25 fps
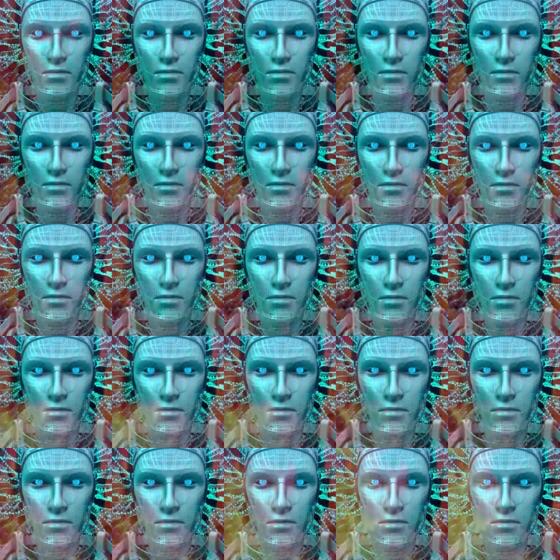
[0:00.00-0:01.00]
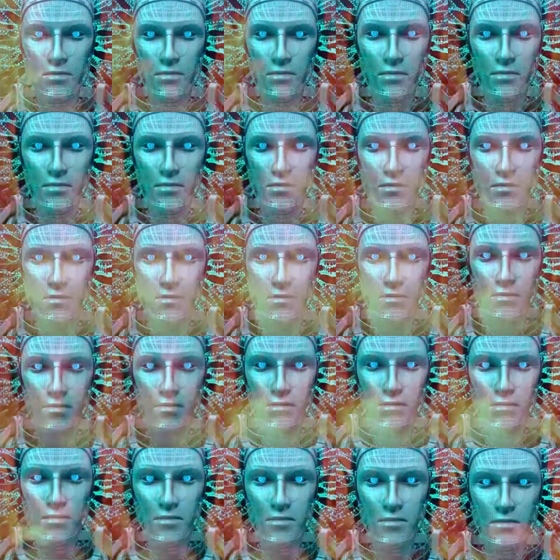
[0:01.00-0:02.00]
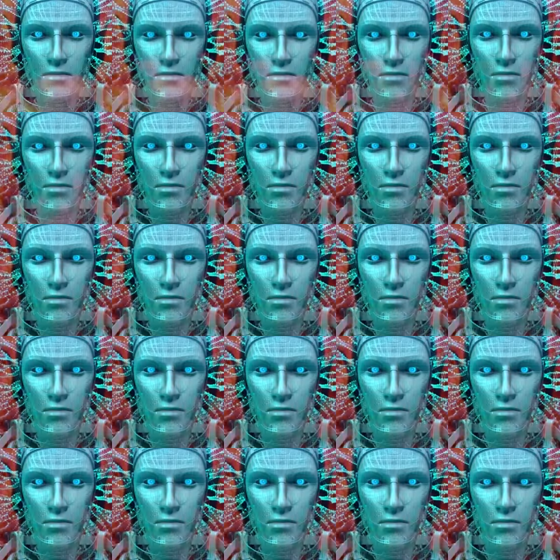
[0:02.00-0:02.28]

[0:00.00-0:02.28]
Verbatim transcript: he's used principalities in high